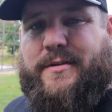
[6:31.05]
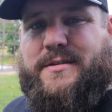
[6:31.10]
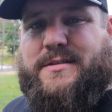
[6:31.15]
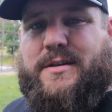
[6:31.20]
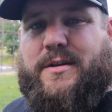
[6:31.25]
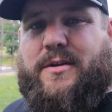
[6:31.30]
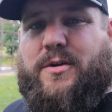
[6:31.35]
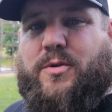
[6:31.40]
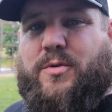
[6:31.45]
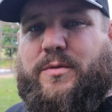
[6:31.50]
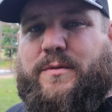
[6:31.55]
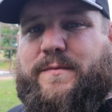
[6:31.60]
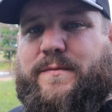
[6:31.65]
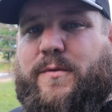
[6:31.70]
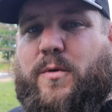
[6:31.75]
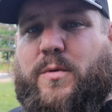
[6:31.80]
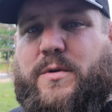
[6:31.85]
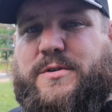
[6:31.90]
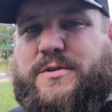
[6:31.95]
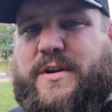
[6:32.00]
It's an old
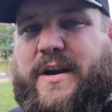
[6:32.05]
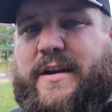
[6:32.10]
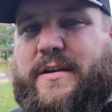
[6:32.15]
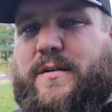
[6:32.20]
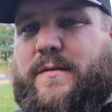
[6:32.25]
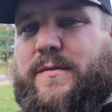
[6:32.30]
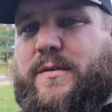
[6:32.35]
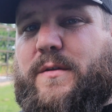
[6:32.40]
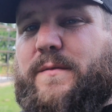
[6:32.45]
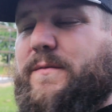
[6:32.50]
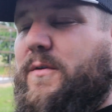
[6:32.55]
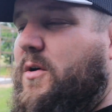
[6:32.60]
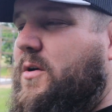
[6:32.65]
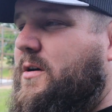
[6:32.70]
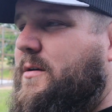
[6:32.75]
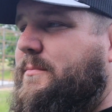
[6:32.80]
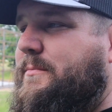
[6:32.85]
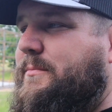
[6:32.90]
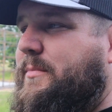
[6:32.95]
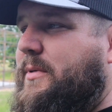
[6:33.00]
Ford tractor for the
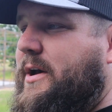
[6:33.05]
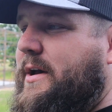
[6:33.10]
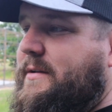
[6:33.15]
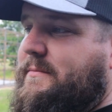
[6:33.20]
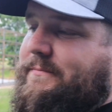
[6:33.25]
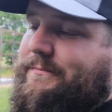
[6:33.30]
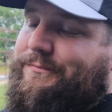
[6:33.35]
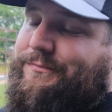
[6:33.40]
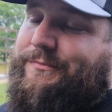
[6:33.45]
farm, but